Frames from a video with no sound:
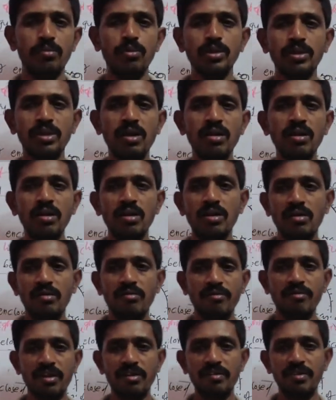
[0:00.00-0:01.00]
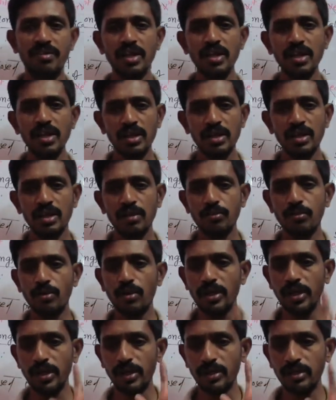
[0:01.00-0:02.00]
both are very
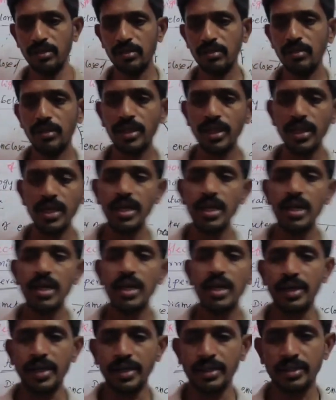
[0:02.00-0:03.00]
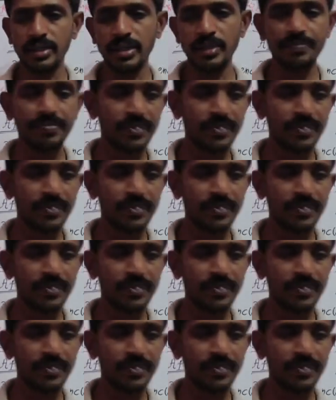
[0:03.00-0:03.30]
important. Okay, right.